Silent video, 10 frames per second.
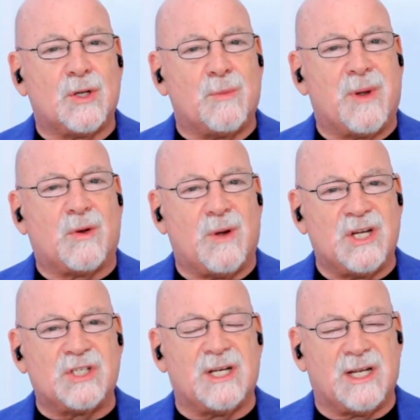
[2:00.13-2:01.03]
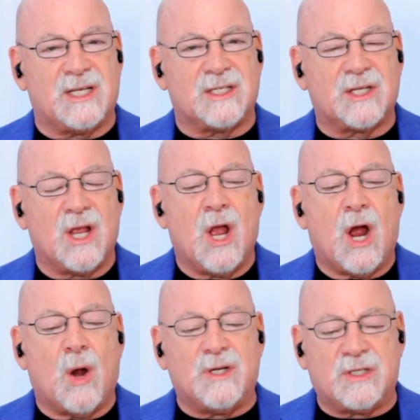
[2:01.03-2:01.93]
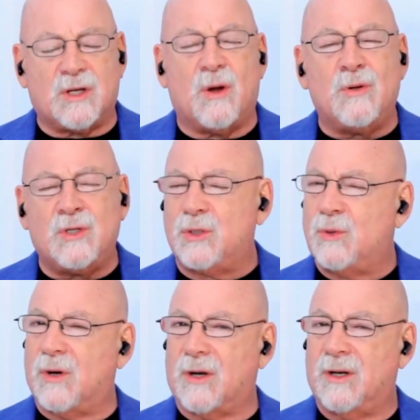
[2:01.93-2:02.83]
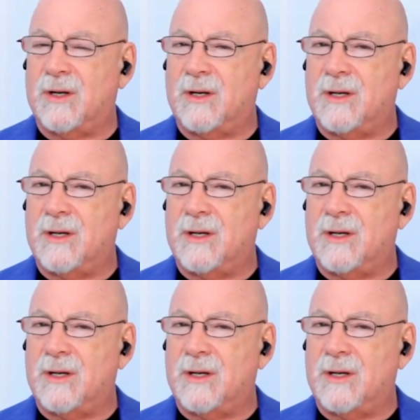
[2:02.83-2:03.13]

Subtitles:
my question is, are we so sure